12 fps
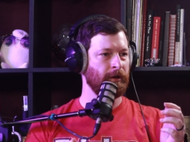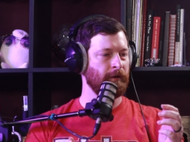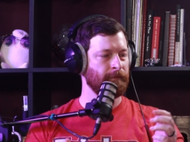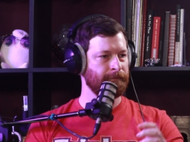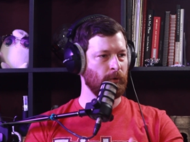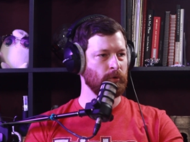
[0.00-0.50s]

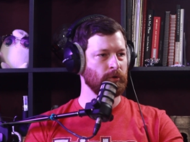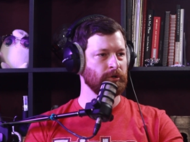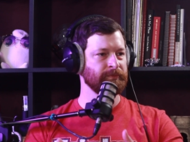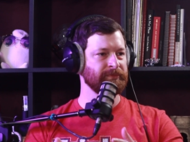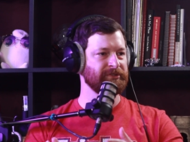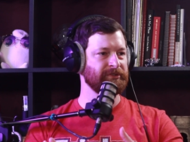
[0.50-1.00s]

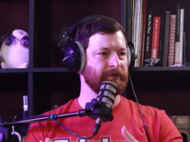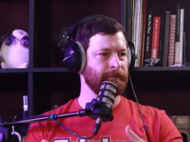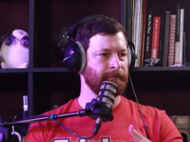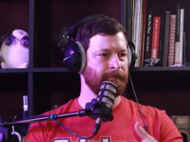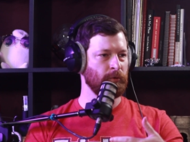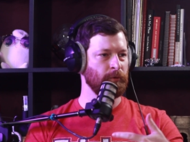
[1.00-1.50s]
forms and
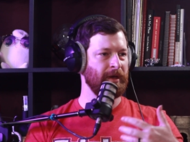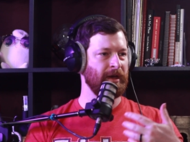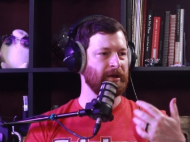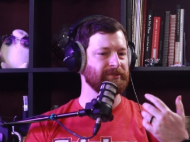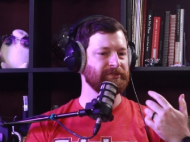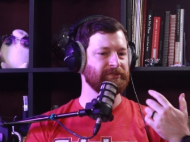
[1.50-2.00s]

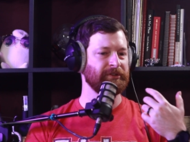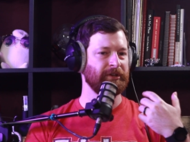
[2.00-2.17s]
formats.